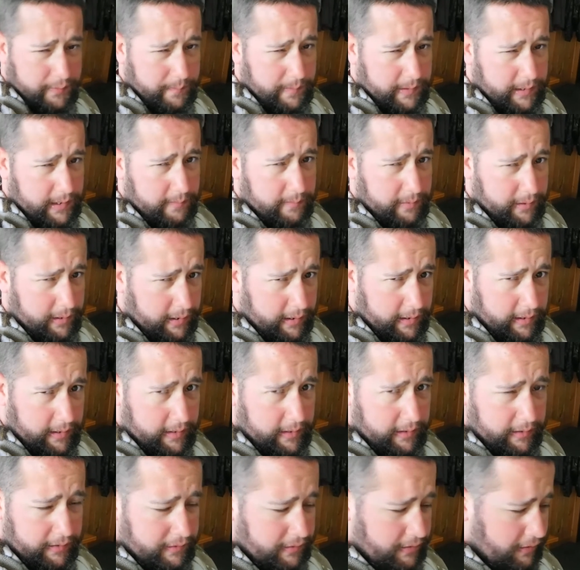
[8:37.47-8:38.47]
to be a
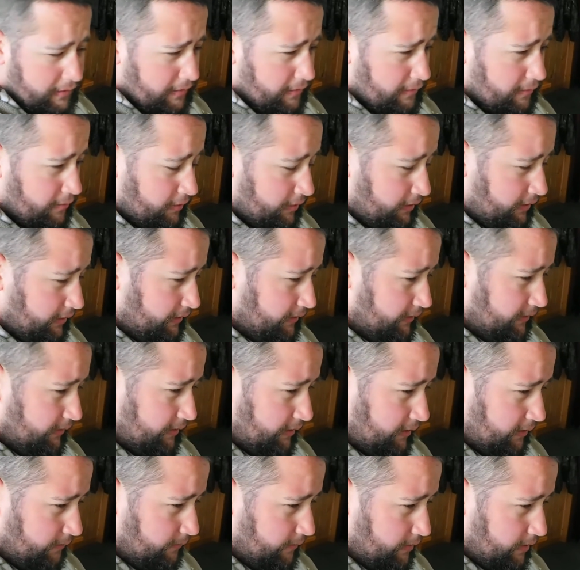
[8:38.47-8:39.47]
mechanic, so
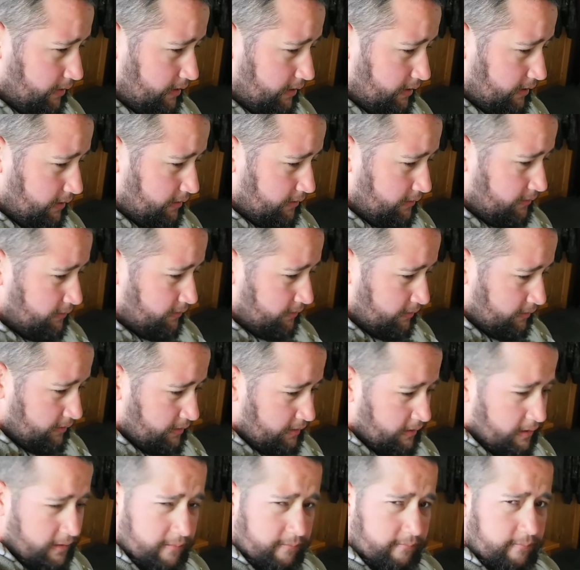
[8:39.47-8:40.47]
I'm going to
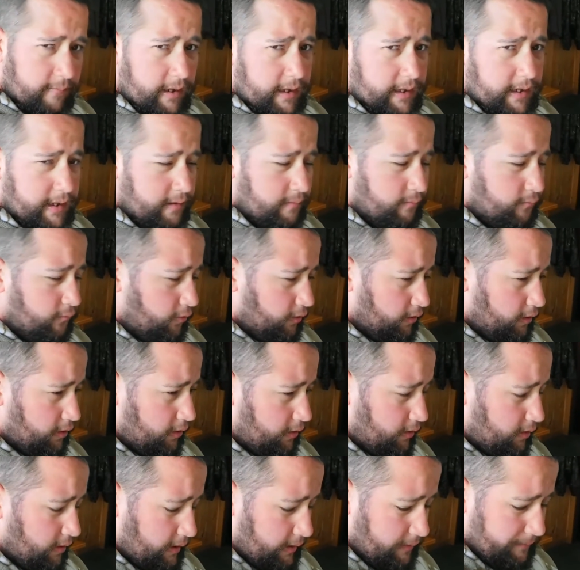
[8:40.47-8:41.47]
make him work
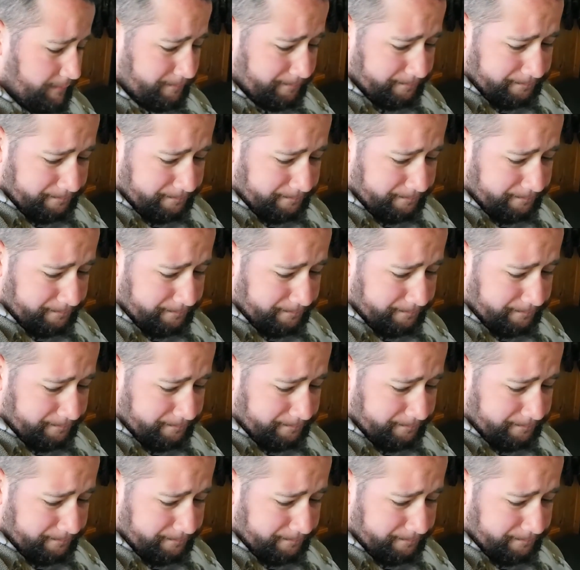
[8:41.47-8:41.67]
on it.